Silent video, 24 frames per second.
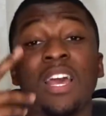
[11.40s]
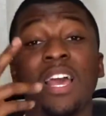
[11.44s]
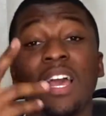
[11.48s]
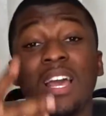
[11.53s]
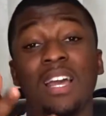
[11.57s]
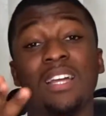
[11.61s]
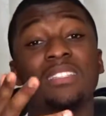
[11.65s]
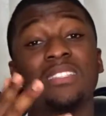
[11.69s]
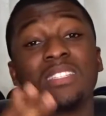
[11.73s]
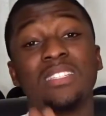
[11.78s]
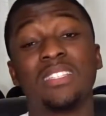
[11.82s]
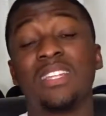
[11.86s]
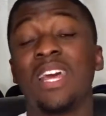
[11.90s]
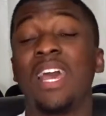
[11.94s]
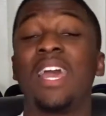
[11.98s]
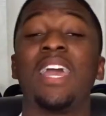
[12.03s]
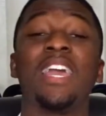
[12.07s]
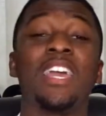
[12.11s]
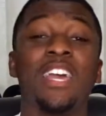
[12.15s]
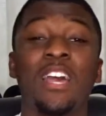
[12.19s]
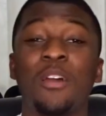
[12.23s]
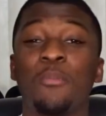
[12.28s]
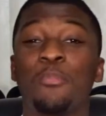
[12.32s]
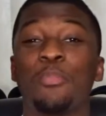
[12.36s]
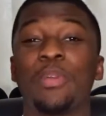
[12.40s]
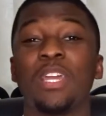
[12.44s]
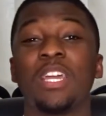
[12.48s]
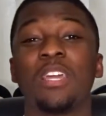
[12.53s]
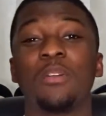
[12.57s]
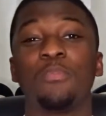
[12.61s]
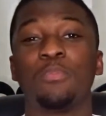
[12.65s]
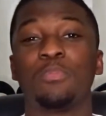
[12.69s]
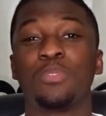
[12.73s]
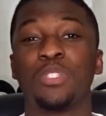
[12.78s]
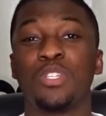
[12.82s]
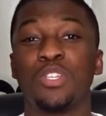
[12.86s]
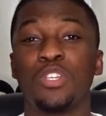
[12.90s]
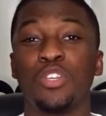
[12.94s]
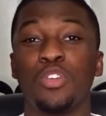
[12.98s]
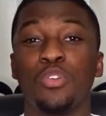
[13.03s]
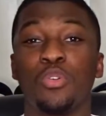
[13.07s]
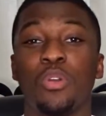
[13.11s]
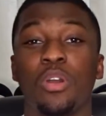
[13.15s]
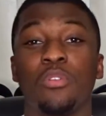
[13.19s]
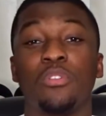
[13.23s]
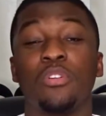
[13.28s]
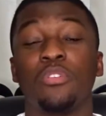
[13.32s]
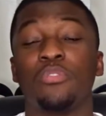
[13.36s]
and today I'm bringing to
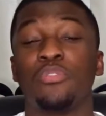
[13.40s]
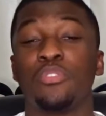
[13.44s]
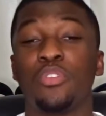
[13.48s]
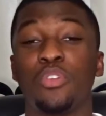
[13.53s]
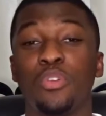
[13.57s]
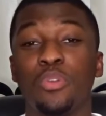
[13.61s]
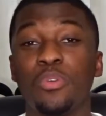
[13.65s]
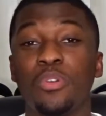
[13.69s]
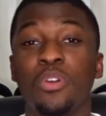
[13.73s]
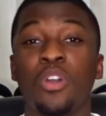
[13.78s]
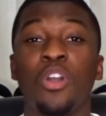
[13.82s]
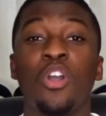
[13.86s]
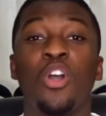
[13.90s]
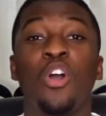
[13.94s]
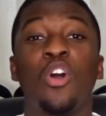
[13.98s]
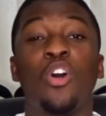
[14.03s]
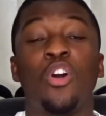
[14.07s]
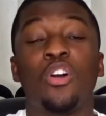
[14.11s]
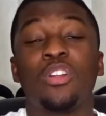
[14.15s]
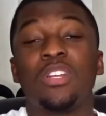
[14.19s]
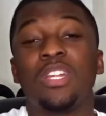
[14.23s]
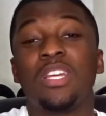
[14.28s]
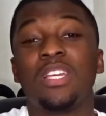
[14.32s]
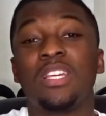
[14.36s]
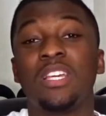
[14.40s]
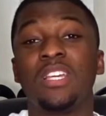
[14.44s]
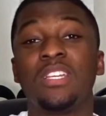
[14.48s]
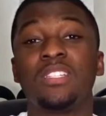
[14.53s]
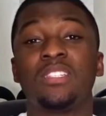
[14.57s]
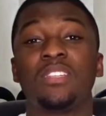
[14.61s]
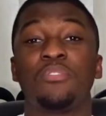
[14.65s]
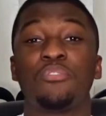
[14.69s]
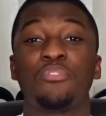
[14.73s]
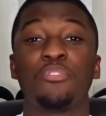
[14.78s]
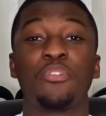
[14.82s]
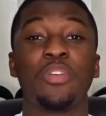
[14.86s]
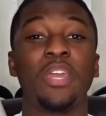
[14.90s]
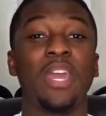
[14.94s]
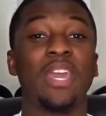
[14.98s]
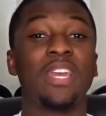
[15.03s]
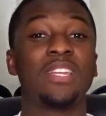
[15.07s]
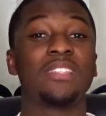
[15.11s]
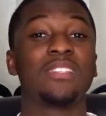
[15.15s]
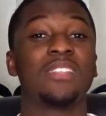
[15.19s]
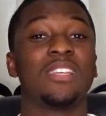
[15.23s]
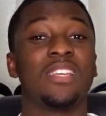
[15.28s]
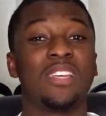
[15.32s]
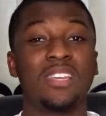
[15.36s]
you a review on the Yeezy
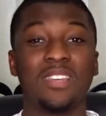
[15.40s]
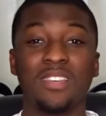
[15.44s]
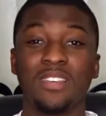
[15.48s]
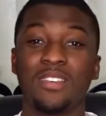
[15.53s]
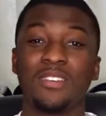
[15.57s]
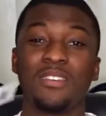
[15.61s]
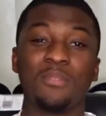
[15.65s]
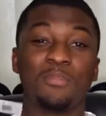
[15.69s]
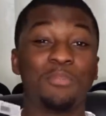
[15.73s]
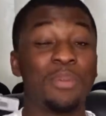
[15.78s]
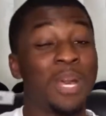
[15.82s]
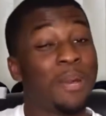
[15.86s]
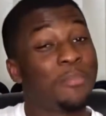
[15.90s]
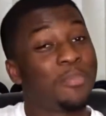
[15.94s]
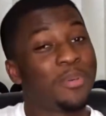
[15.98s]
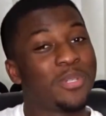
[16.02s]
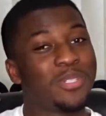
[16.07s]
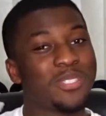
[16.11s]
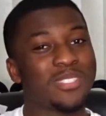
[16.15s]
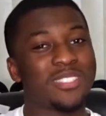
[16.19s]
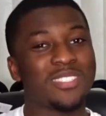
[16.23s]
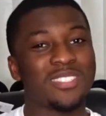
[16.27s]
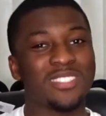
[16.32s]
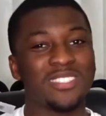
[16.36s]
380 Peppers.